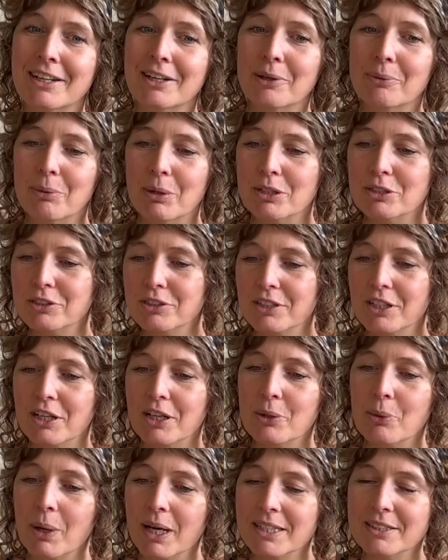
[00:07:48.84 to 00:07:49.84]
was
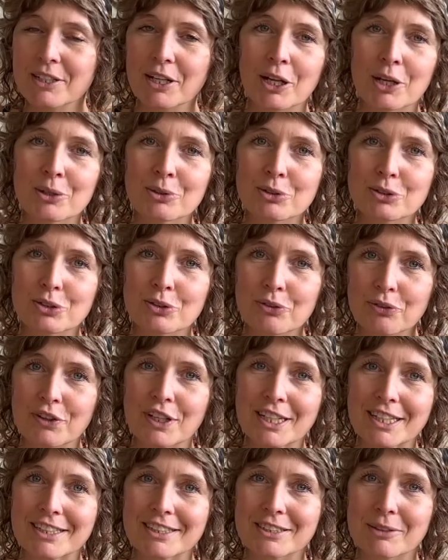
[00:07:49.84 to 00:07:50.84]
quite close to
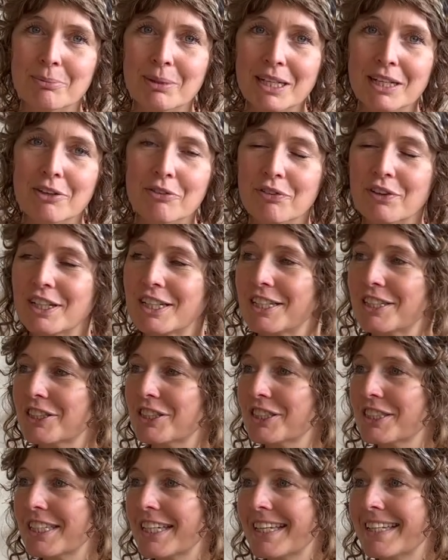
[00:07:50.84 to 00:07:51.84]
being
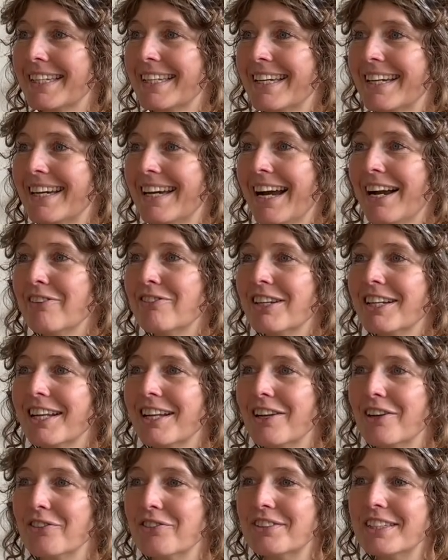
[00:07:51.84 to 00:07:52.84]
finished, and I really
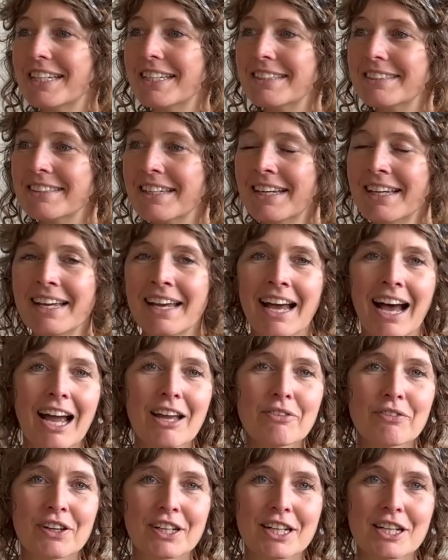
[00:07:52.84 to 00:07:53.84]
love that.
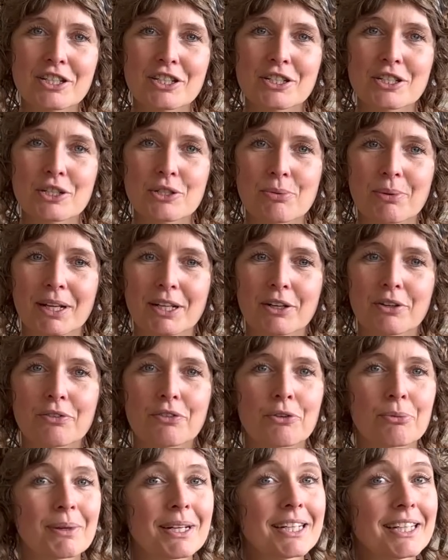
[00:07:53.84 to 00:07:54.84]
I finished the sweater
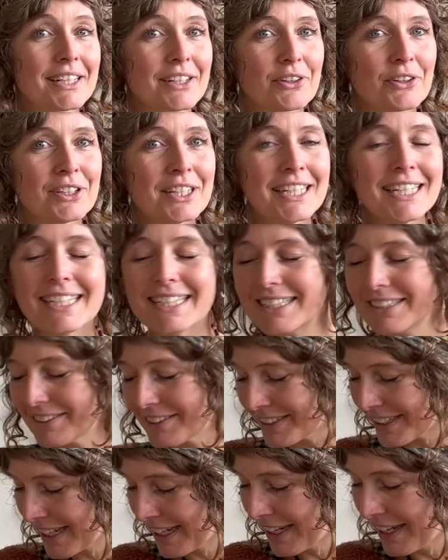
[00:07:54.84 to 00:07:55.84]
for my little
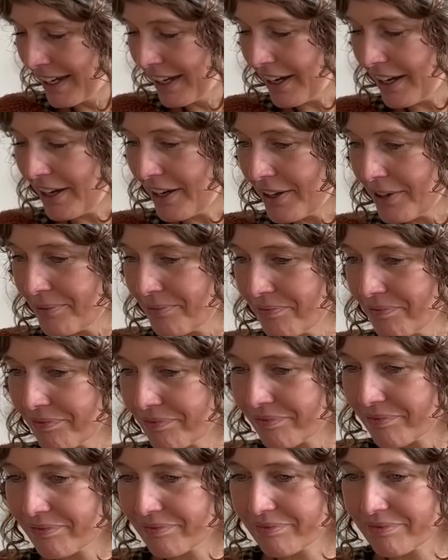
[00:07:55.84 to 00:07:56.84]
niece.
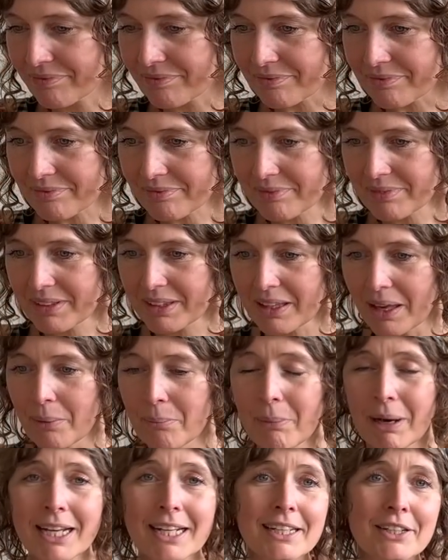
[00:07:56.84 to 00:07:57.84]

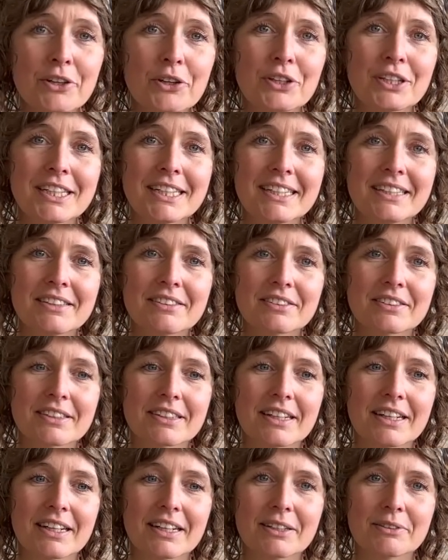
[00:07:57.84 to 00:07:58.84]
My little niece,
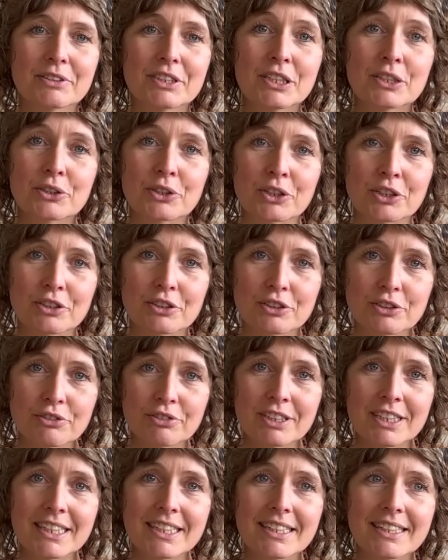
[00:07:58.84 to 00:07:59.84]
she turns
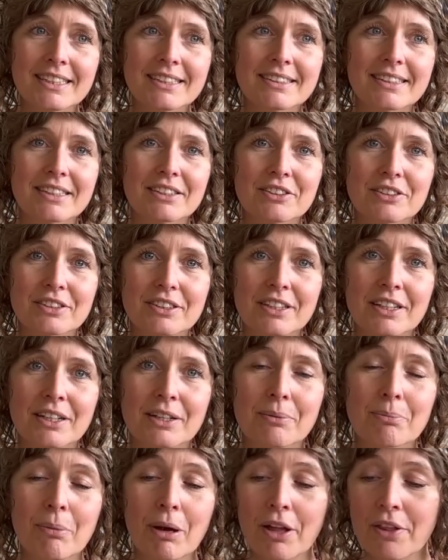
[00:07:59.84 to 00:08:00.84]
3 this
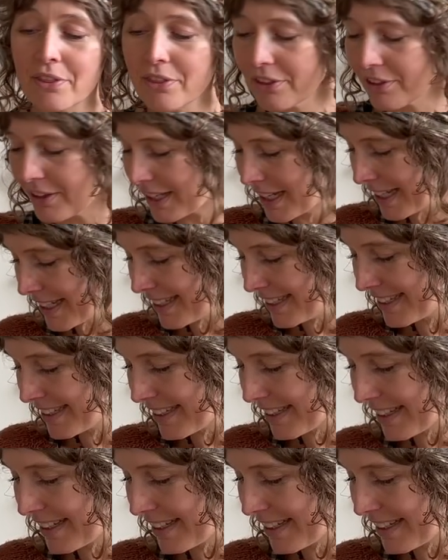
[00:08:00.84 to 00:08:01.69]
month, and